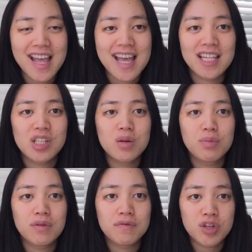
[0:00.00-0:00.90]
it's
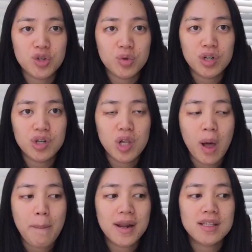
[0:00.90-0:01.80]
super visual,
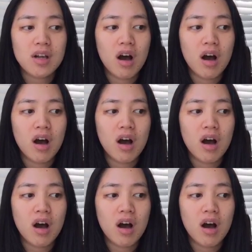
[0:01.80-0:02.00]
but it's